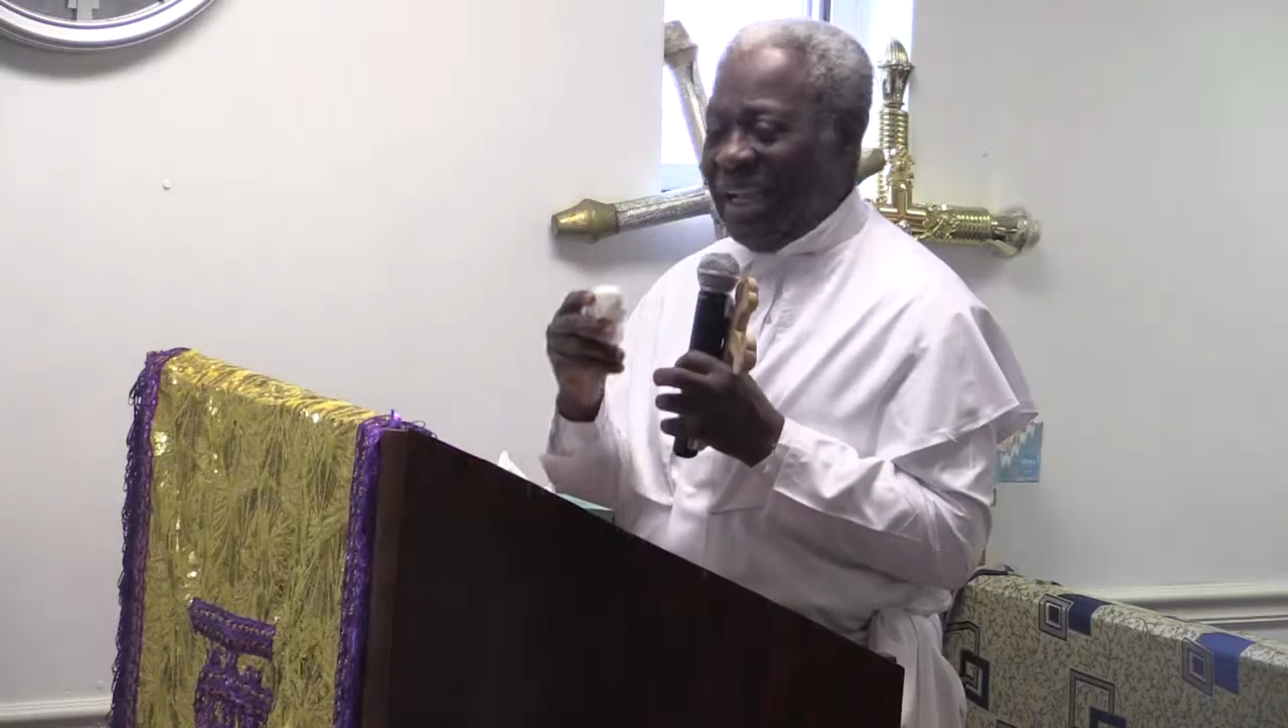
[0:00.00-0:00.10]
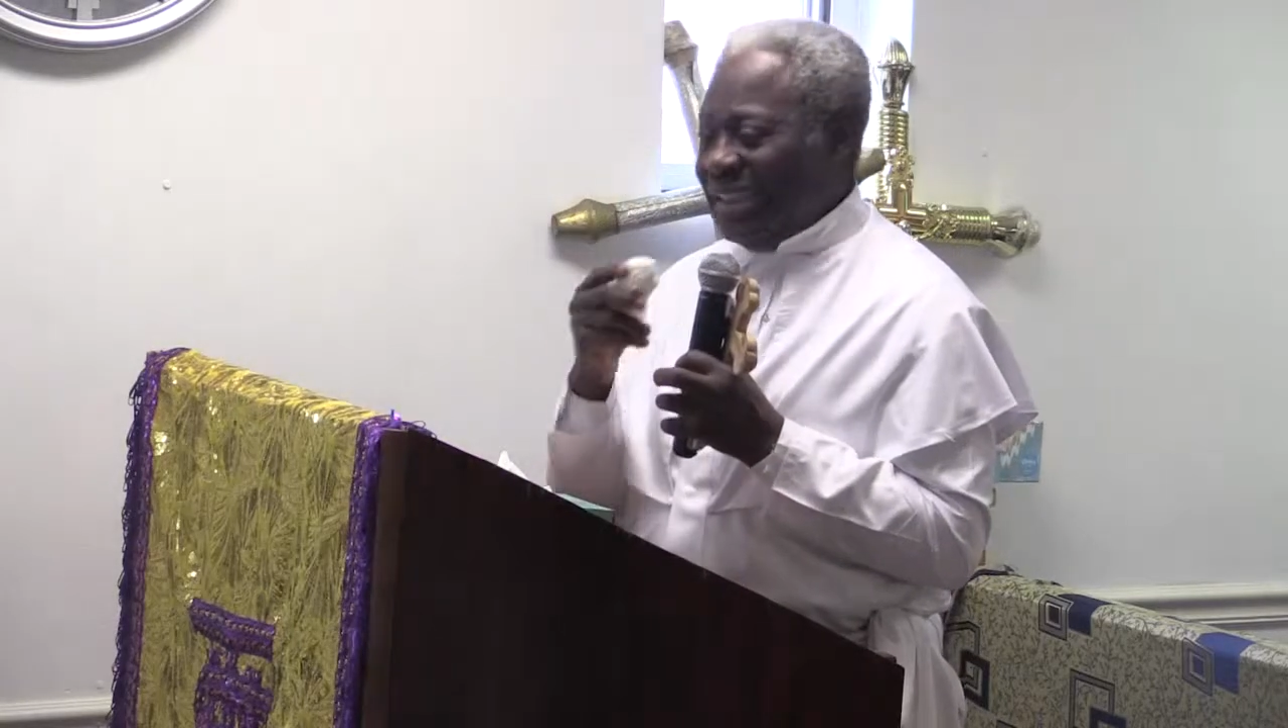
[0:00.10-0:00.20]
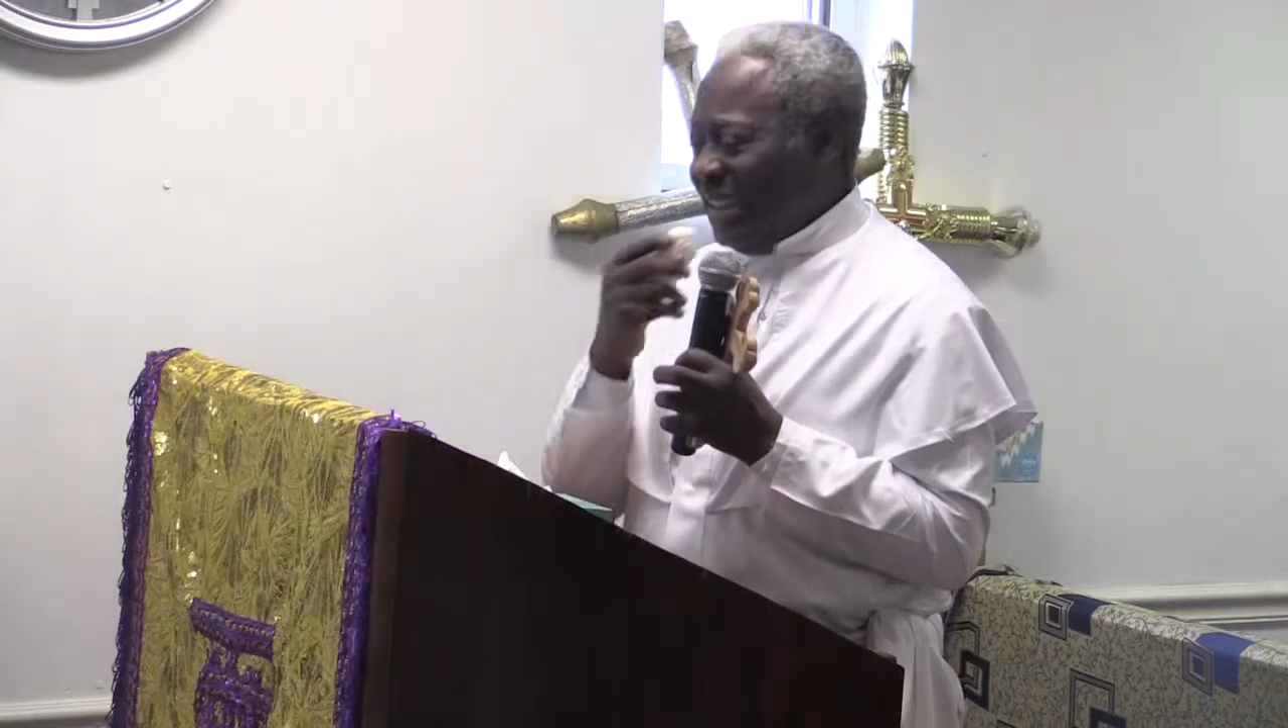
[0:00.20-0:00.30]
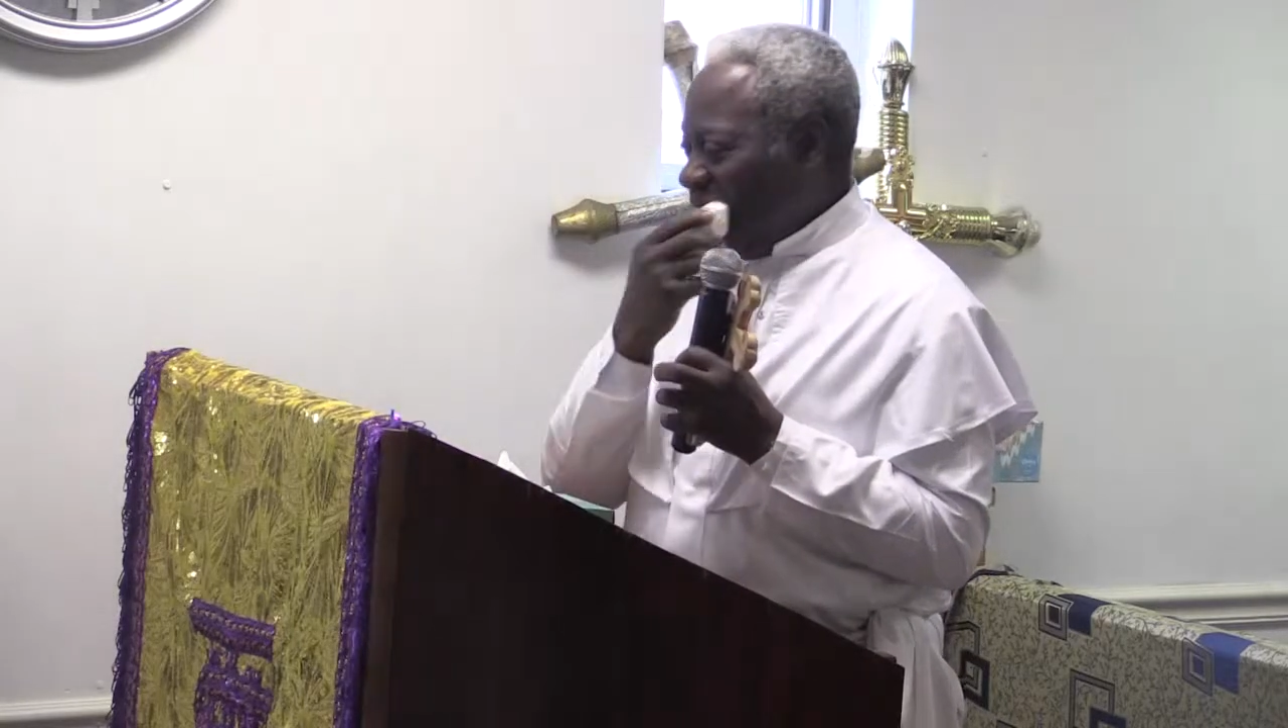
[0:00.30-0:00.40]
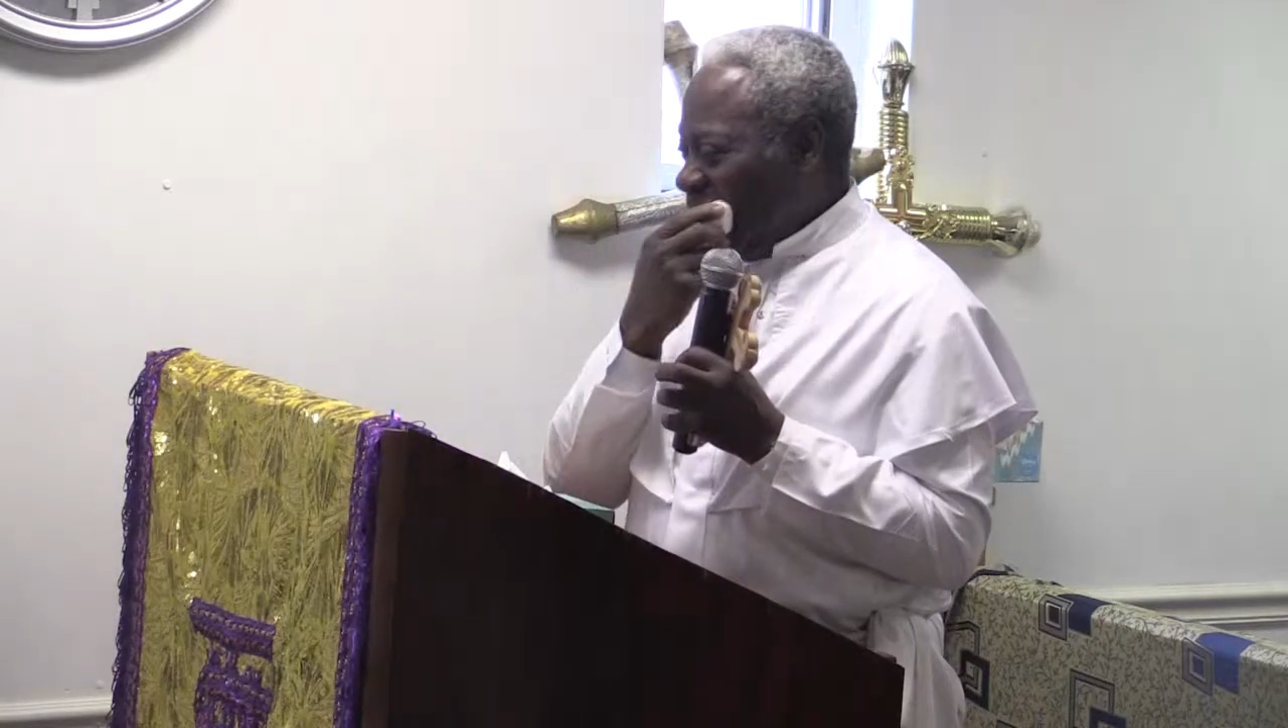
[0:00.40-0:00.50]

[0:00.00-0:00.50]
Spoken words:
19.